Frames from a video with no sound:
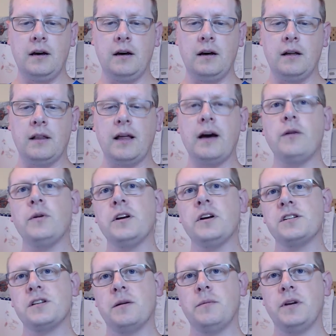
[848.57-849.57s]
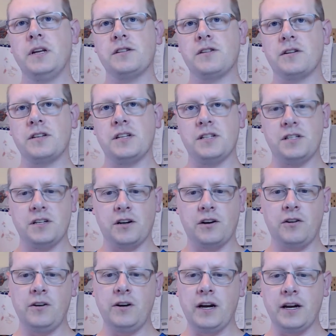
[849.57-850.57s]
Allowing somebody's artistic
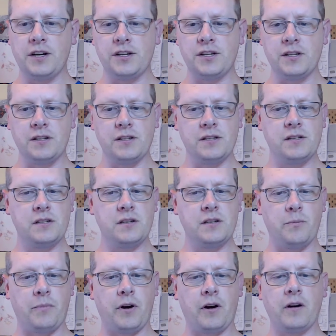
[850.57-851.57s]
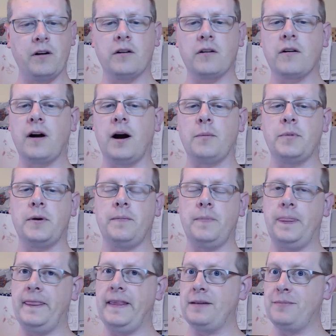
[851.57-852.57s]
creations to partner up
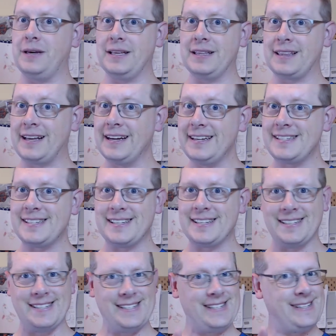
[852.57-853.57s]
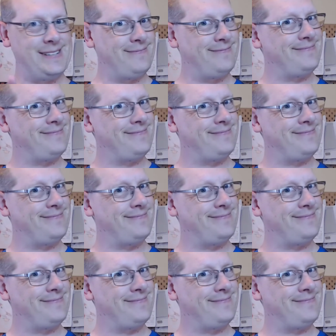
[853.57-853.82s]
and be licensed